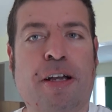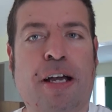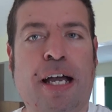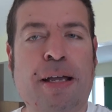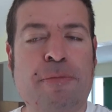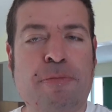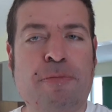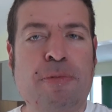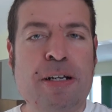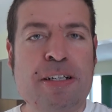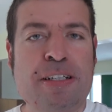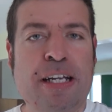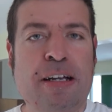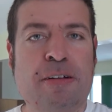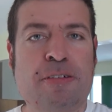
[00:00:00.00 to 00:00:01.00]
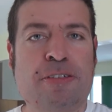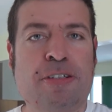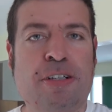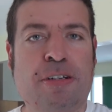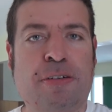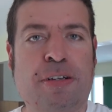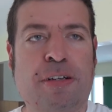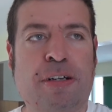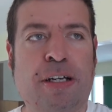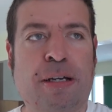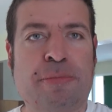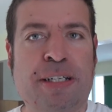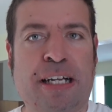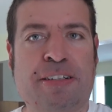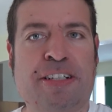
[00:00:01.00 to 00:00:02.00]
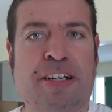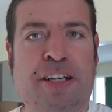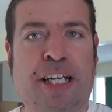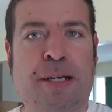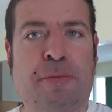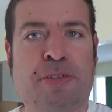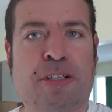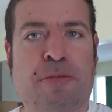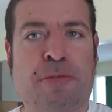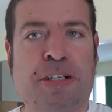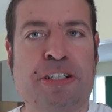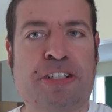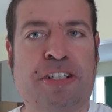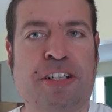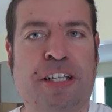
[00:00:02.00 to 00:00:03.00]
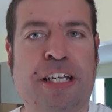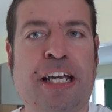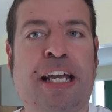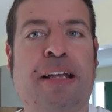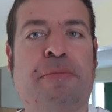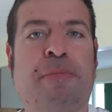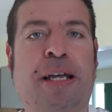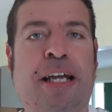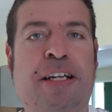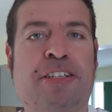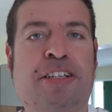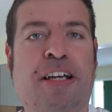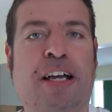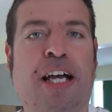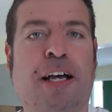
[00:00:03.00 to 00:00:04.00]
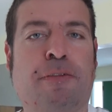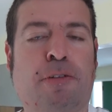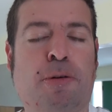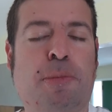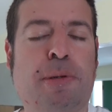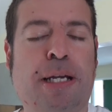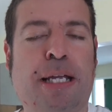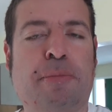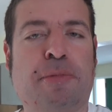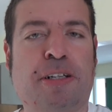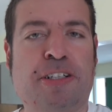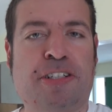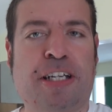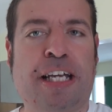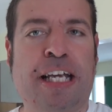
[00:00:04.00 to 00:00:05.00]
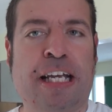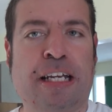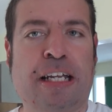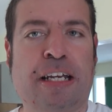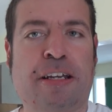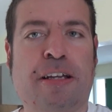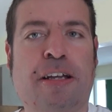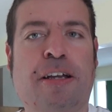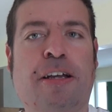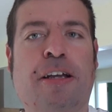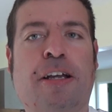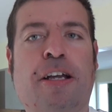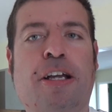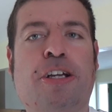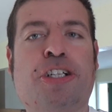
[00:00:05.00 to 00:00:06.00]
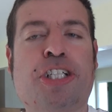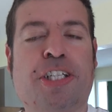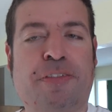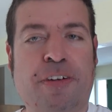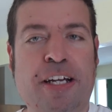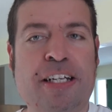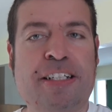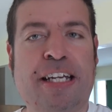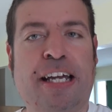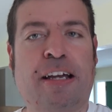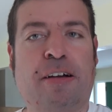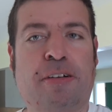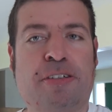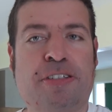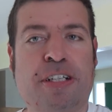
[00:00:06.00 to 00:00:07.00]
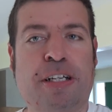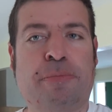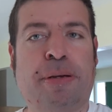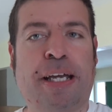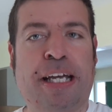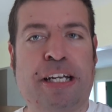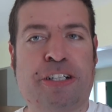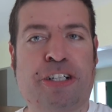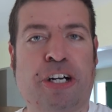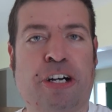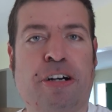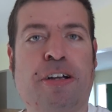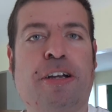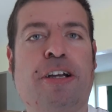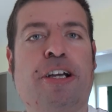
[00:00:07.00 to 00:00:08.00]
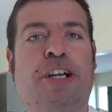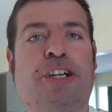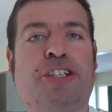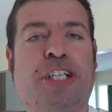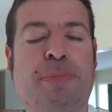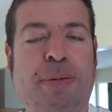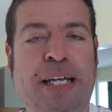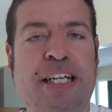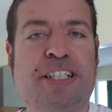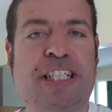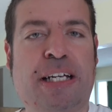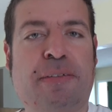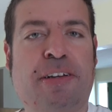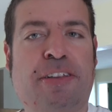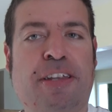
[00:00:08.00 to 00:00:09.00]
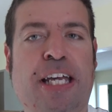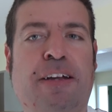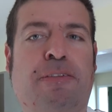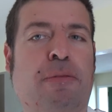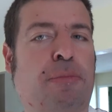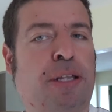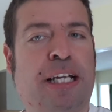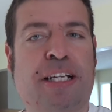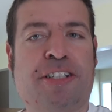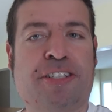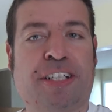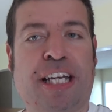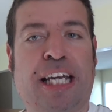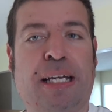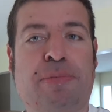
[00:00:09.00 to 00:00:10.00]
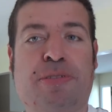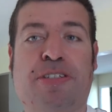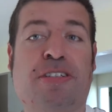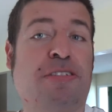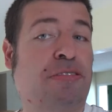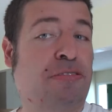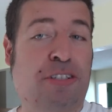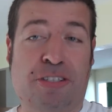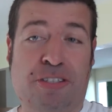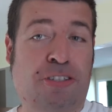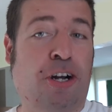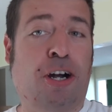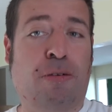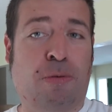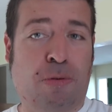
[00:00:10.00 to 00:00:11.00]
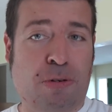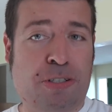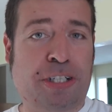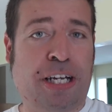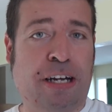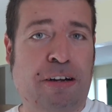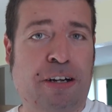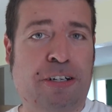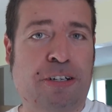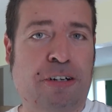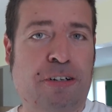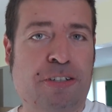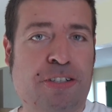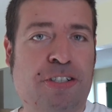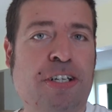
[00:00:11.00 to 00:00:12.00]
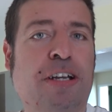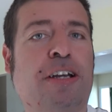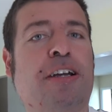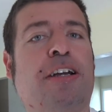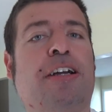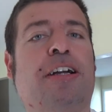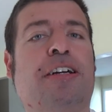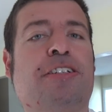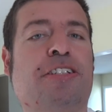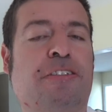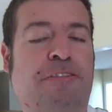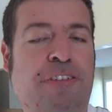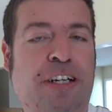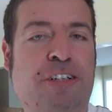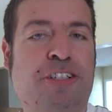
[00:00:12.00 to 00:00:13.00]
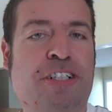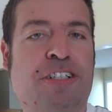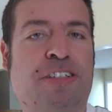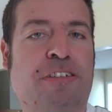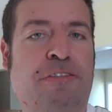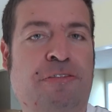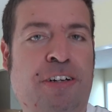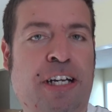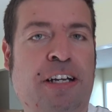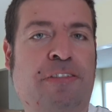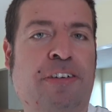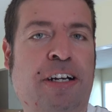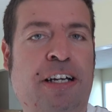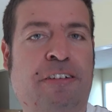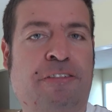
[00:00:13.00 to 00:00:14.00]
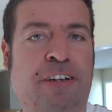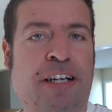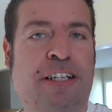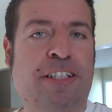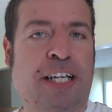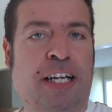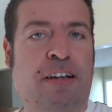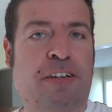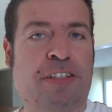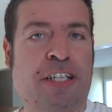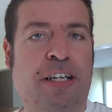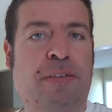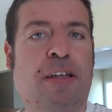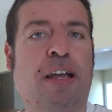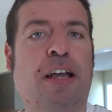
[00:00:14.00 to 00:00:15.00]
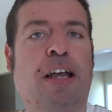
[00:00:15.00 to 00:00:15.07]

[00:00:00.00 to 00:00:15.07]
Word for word: I went down to um, downtown Hamilton recently and met a woman named Melissa Hannon. She's a very talented painter. She paints everything from landscapes to Star Wars characters. It's very, she's very, very, very talented.